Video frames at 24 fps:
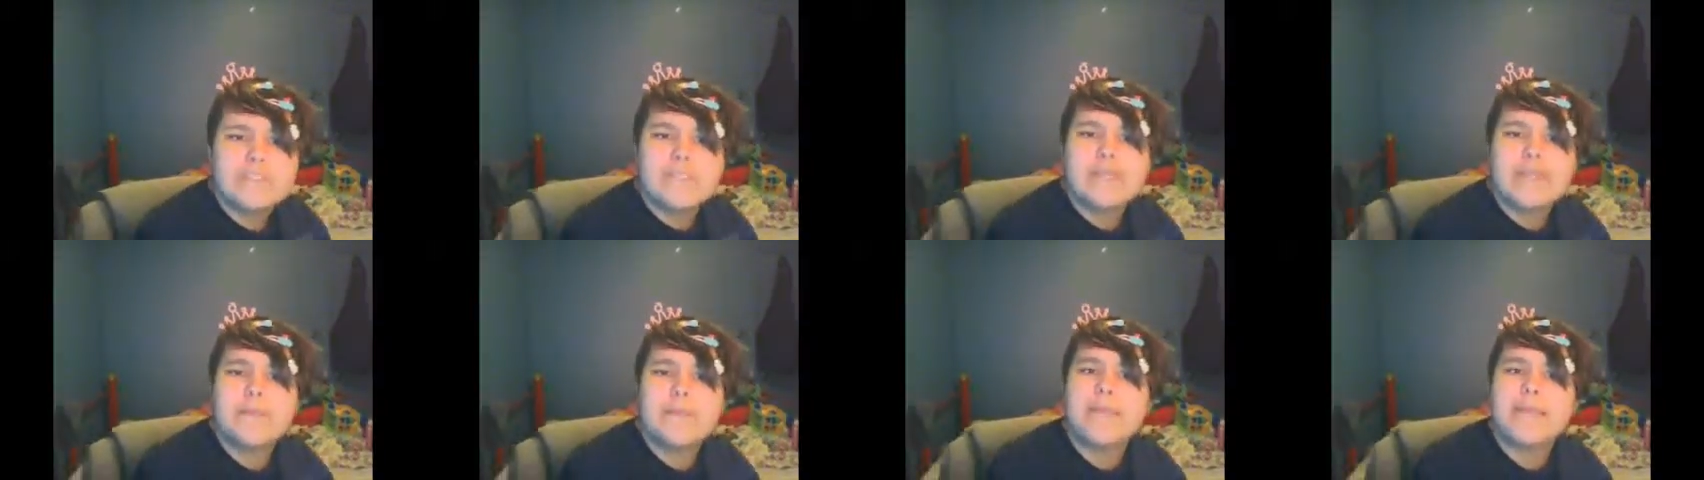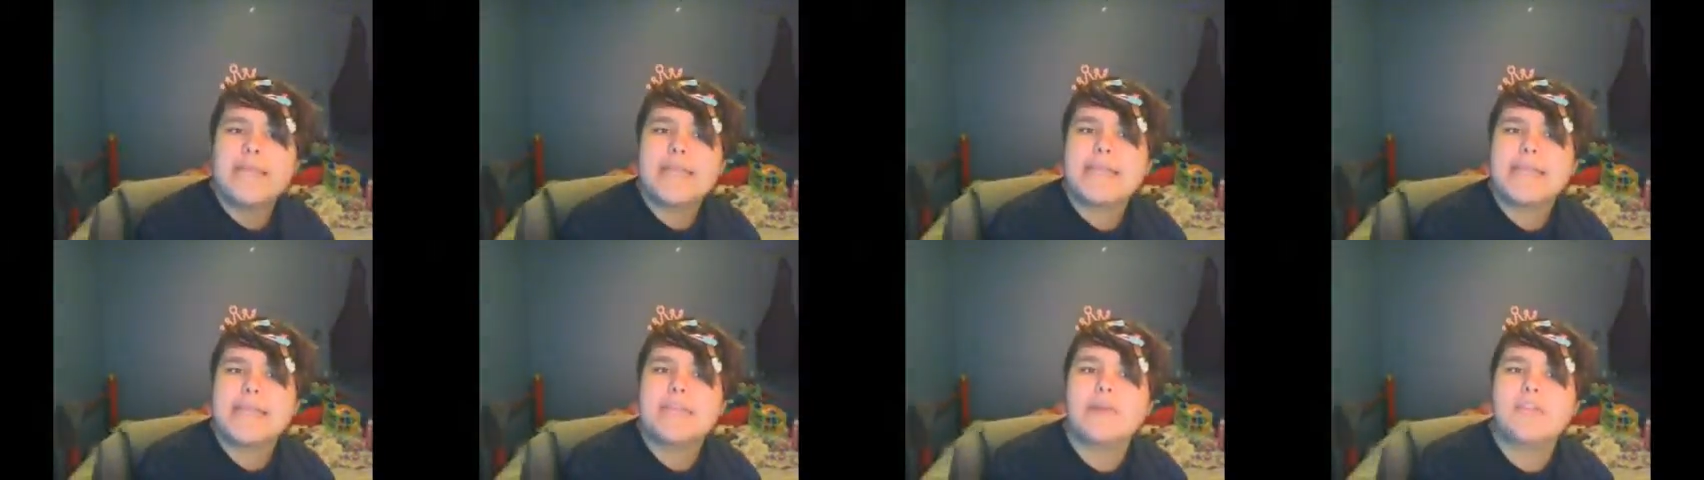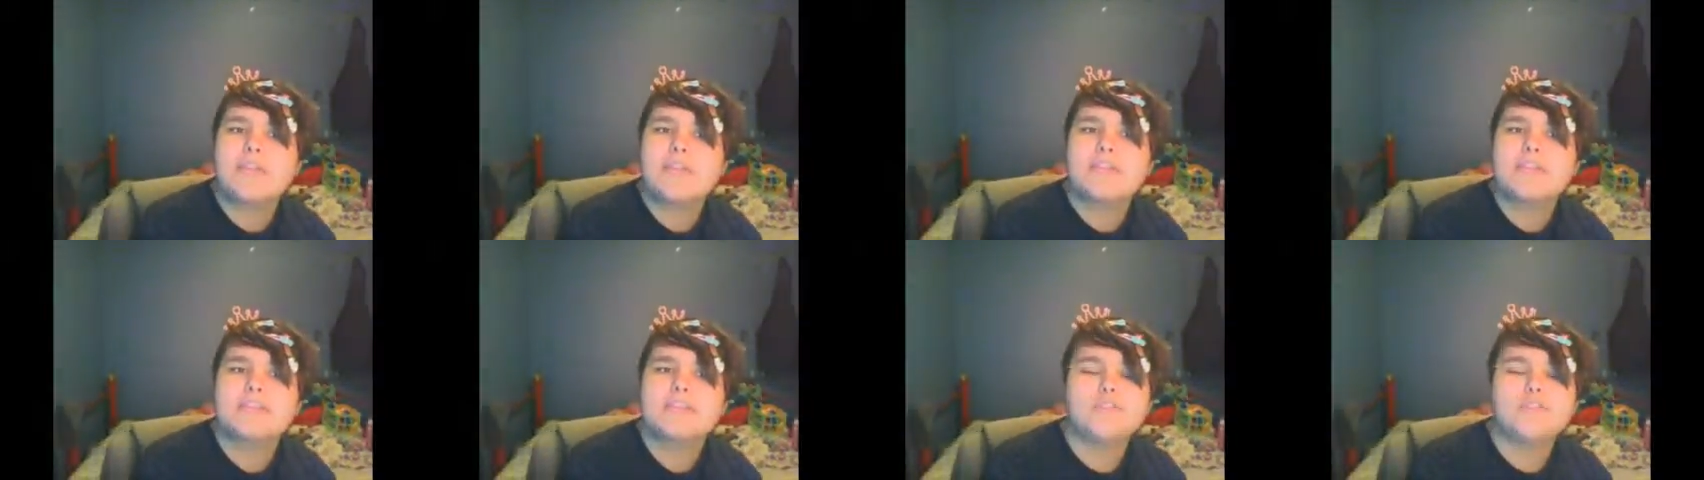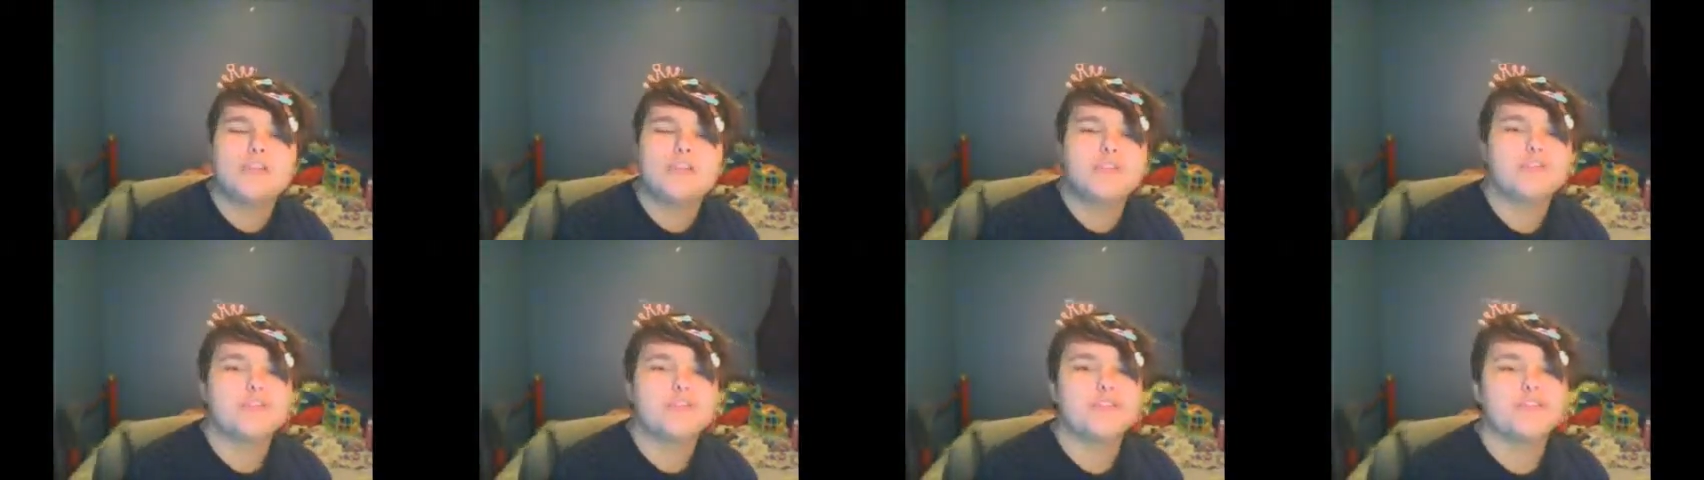Hit my knee on this
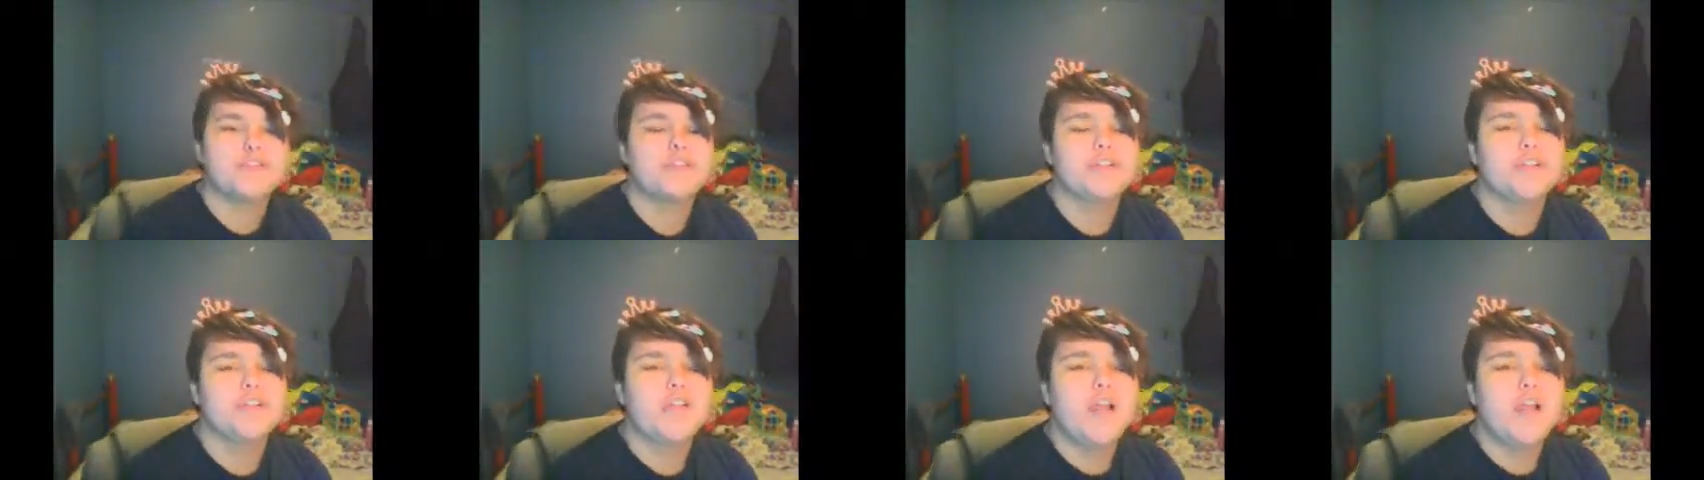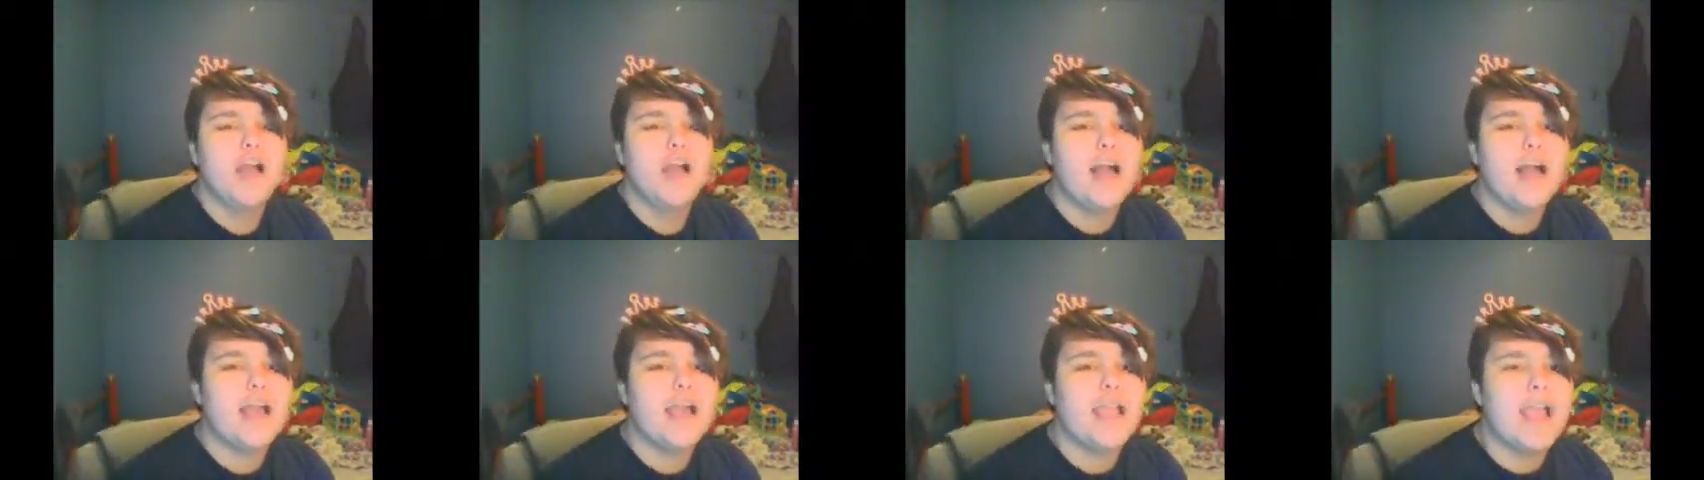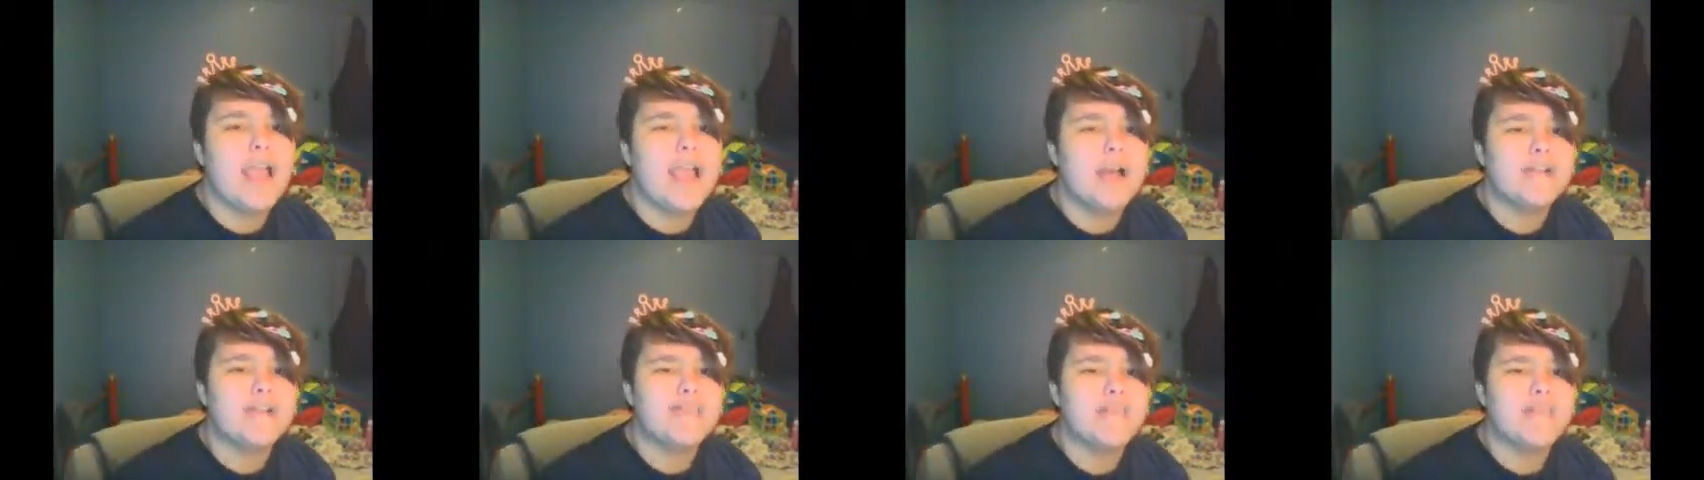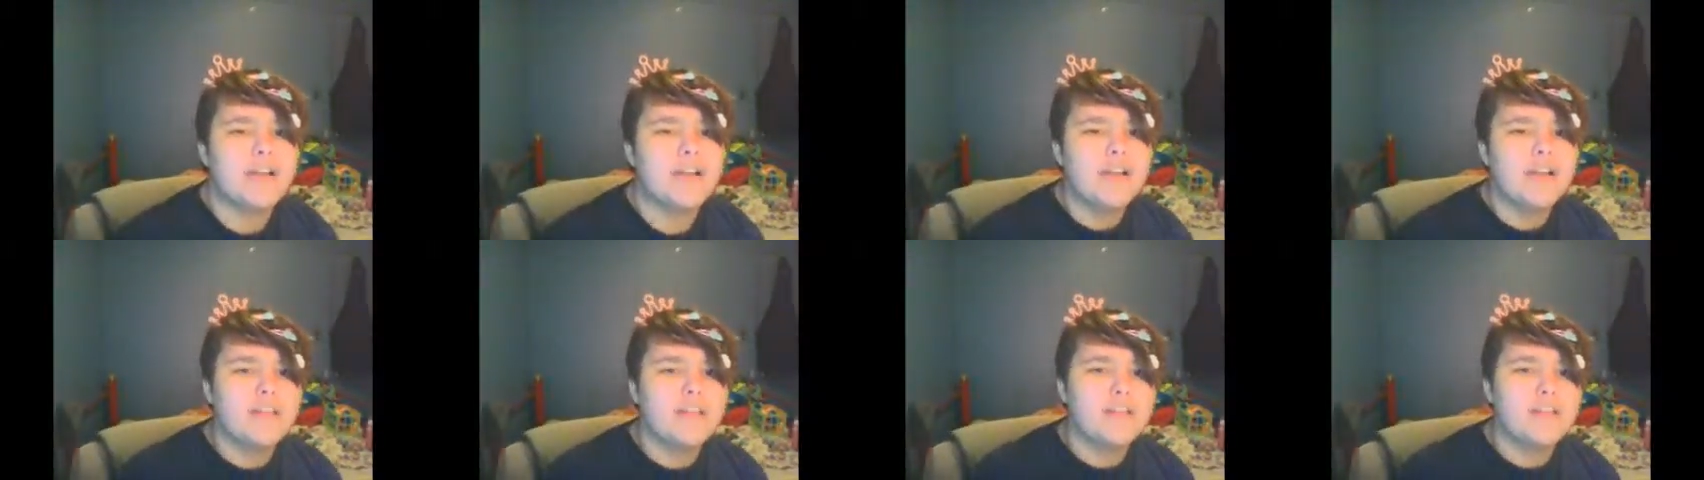dresser. I have